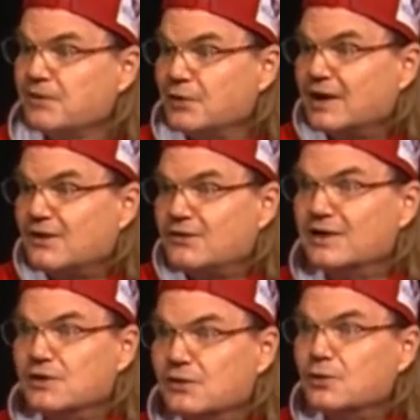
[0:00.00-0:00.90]
You guys did
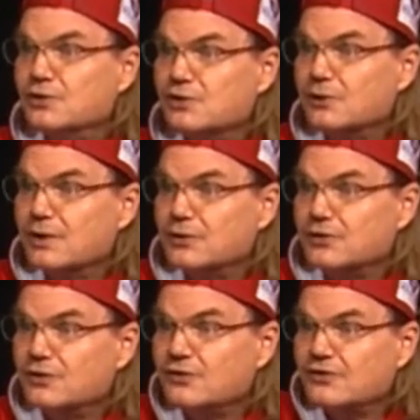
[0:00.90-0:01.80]
it on your own.
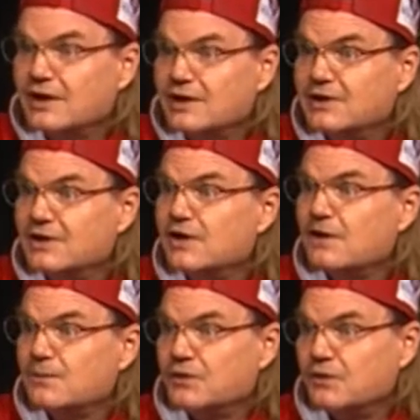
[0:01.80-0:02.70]
You studied it.
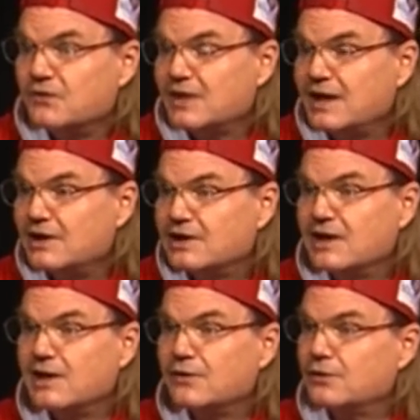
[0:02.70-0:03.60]
You stayed
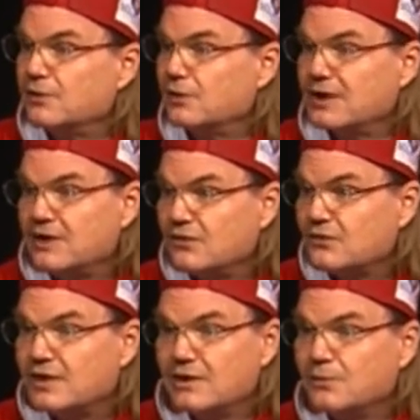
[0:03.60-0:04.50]
together. Your kids
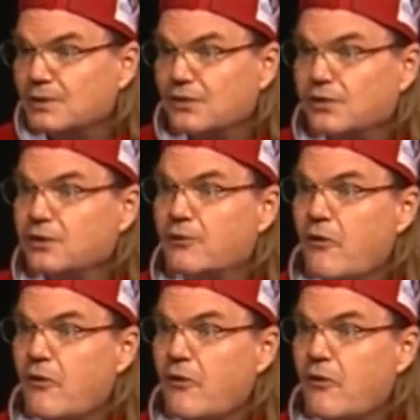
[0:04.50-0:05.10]
stayed with you.